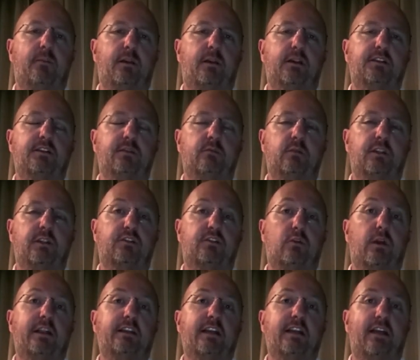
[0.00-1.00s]
But it's it's
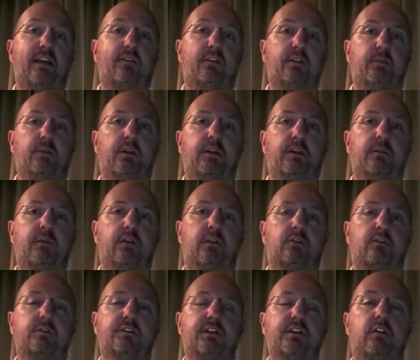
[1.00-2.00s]
great to have a community
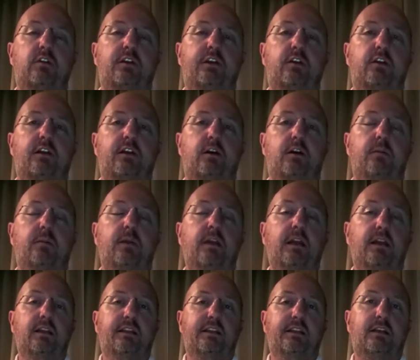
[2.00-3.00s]
medical center here to help
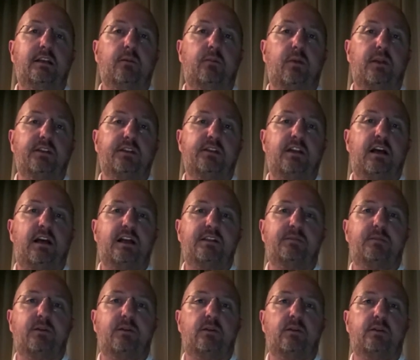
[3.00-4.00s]
decompress the
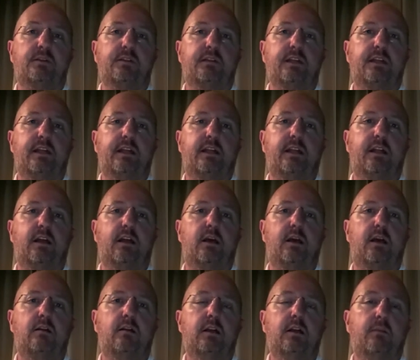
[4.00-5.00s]
hospitals and uh,